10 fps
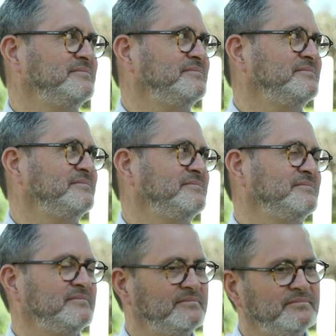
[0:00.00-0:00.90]

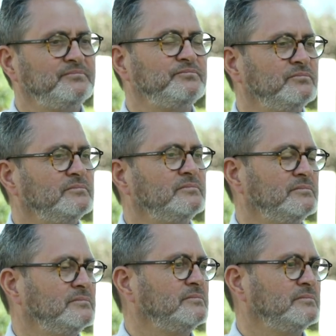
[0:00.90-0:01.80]

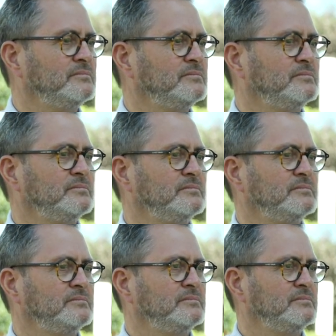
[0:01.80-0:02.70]

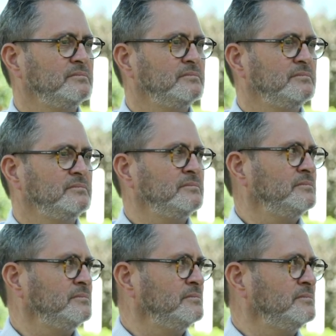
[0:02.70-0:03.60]

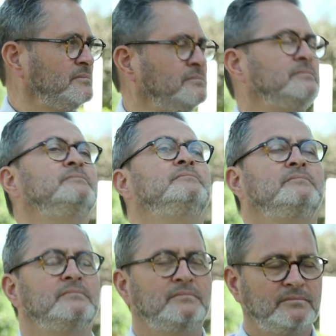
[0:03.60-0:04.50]

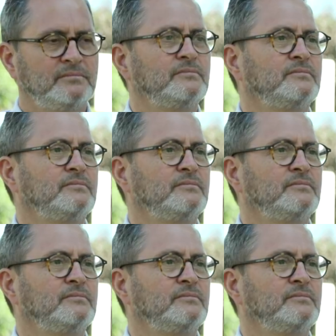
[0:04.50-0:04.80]
The person shown says nothing.